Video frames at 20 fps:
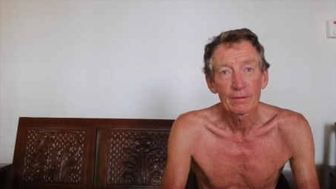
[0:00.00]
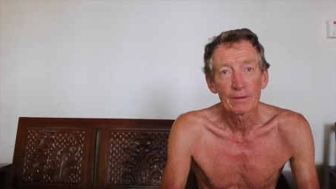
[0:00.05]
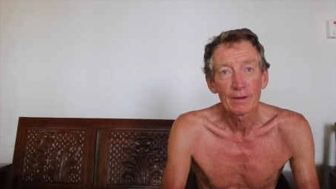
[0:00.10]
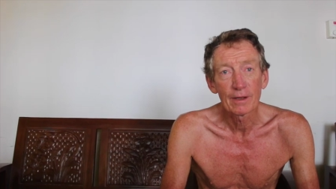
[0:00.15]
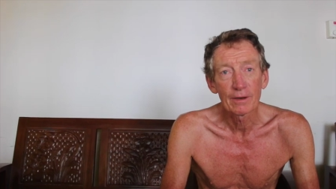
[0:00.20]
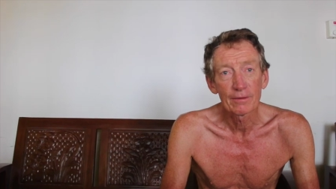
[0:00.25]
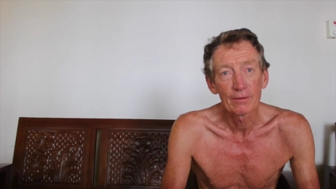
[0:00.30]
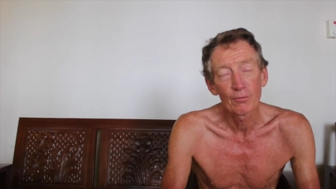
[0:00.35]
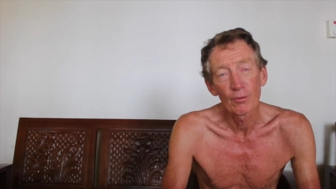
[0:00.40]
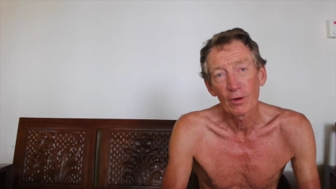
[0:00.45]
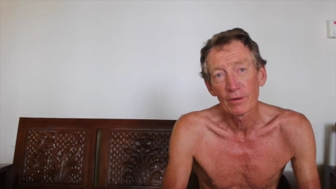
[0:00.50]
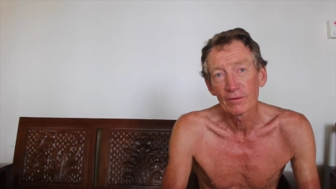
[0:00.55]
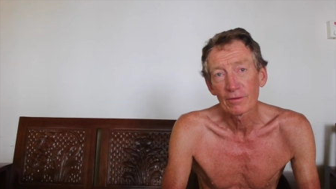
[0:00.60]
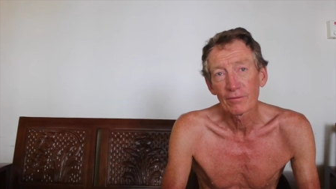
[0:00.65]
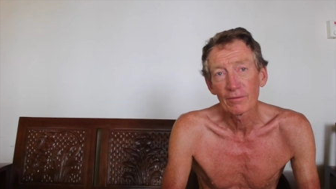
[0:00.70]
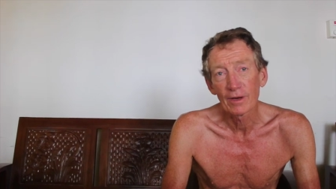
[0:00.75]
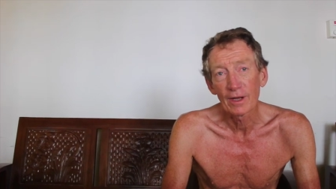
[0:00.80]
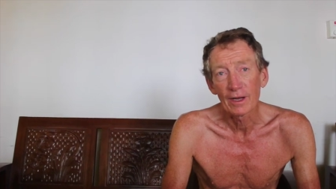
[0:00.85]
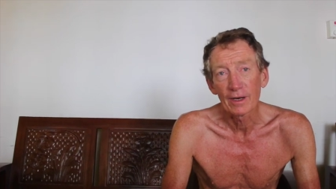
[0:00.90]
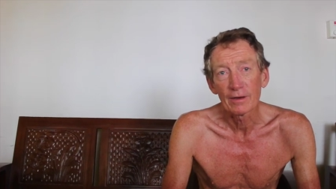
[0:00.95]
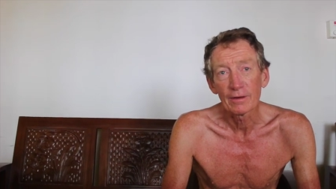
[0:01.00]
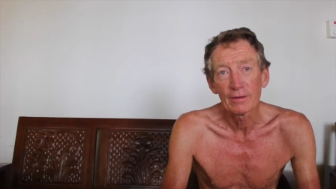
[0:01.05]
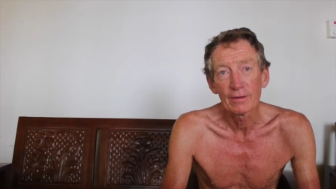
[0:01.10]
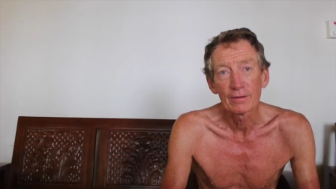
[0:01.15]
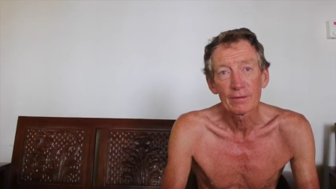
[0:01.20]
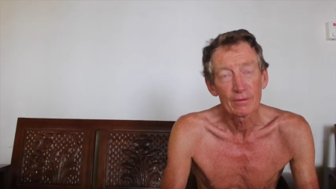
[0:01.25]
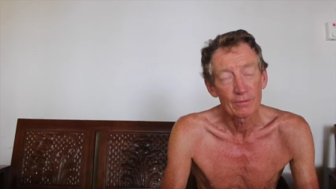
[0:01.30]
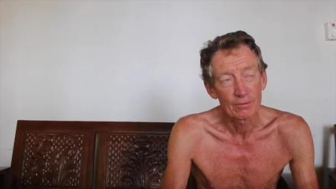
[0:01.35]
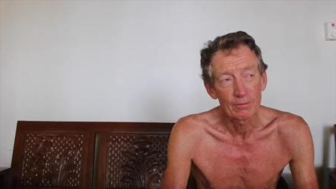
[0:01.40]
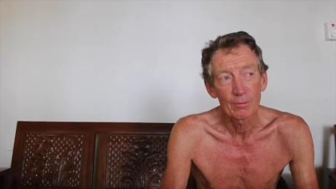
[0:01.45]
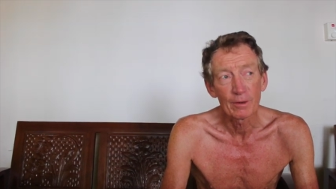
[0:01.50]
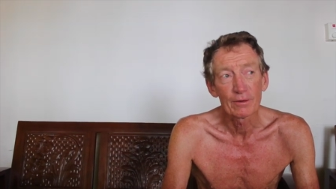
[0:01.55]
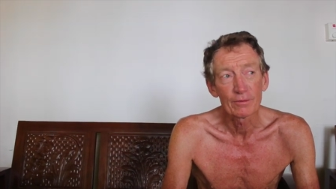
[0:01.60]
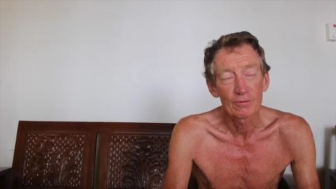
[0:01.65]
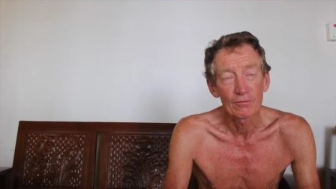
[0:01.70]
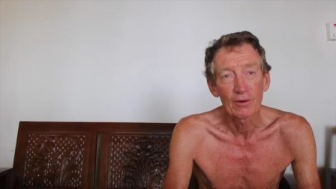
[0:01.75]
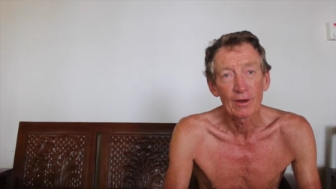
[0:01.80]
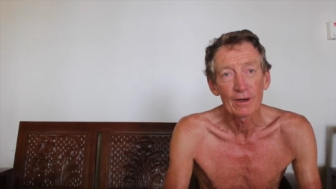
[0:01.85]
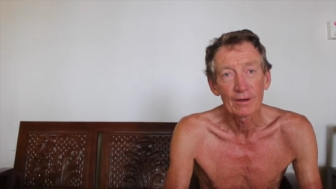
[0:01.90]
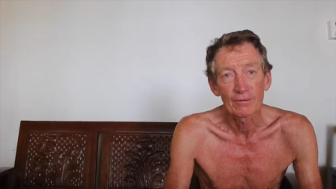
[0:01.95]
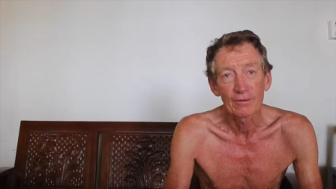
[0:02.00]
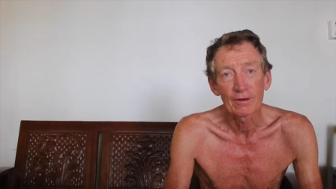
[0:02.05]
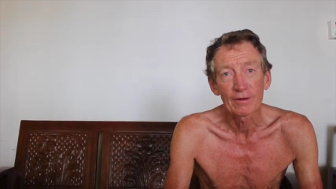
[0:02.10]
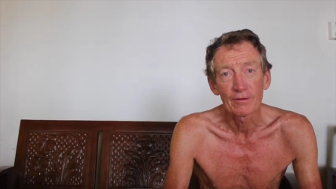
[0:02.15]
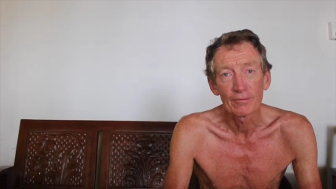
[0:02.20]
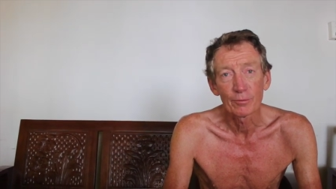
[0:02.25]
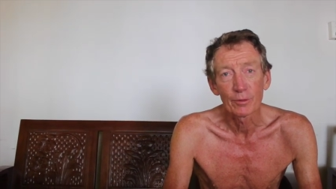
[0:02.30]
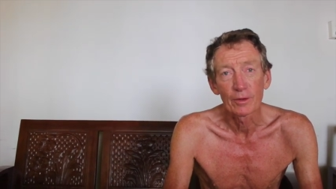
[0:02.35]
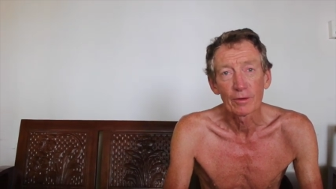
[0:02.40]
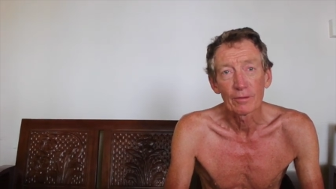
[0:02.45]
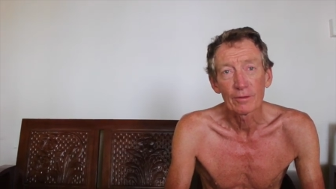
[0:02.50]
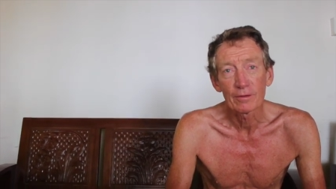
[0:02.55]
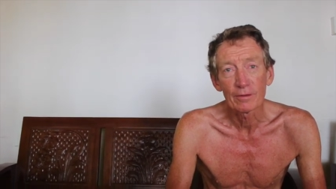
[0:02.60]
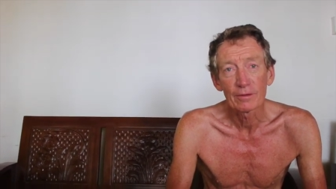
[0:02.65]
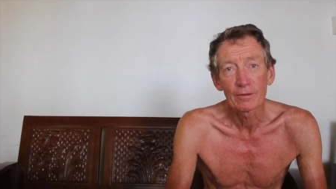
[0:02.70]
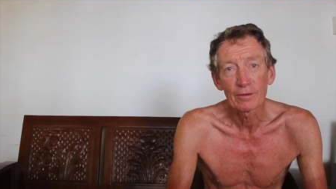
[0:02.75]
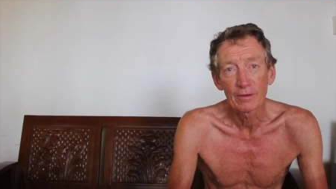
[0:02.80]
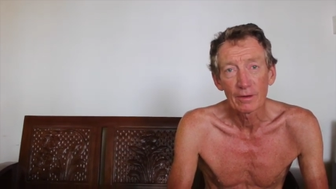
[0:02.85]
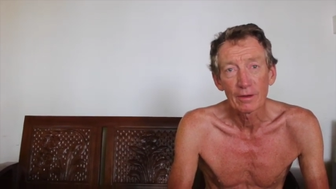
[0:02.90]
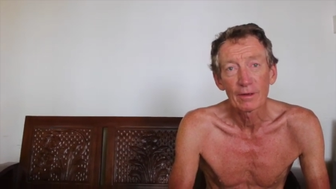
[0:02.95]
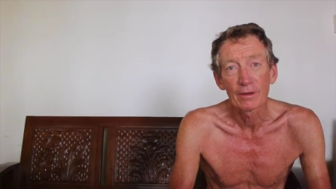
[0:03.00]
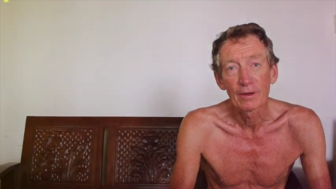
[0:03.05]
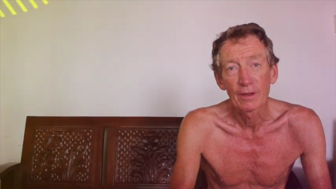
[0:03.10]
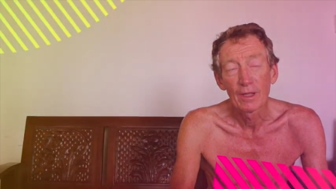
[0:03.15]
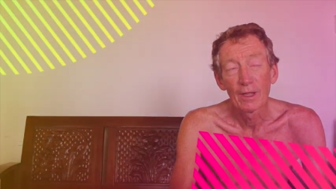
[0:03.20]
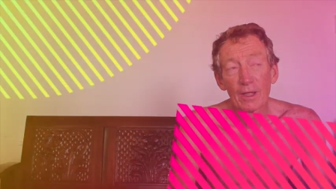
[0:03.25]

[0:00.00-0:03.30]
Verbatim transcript: out of the rides I've done, this is the most challenging I've been on. Yeah.